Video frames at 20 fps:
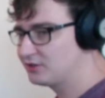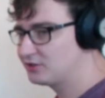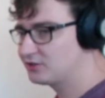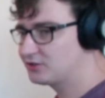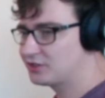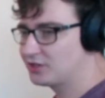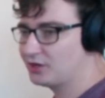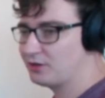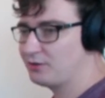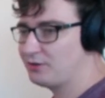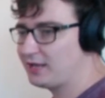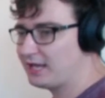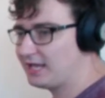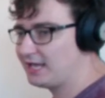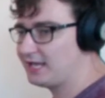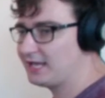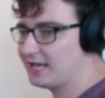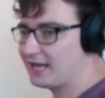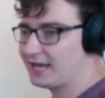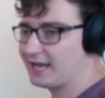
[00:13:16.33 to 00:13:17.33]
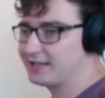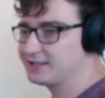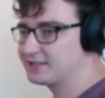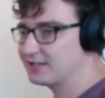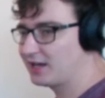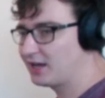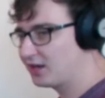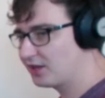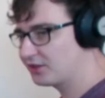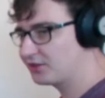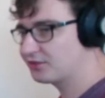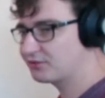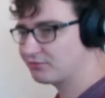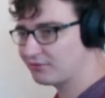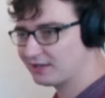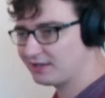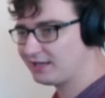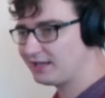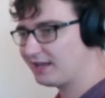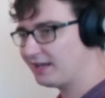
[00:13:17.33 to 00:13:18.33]
two E and a
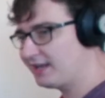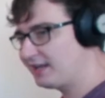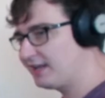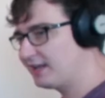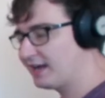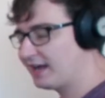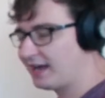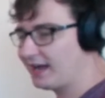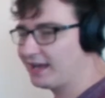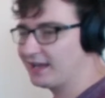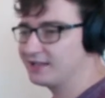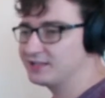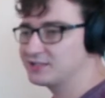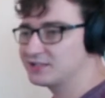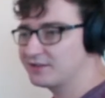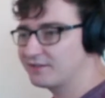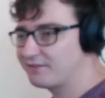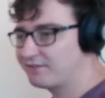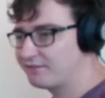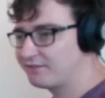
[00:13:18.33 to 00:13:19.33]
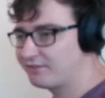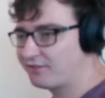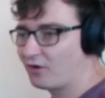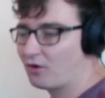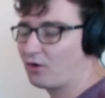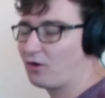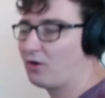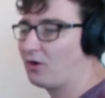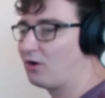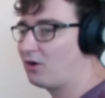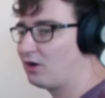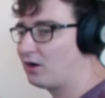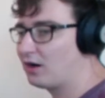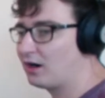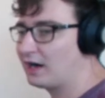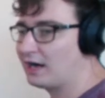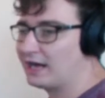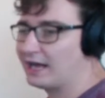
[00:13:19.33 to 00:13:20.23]
three E and four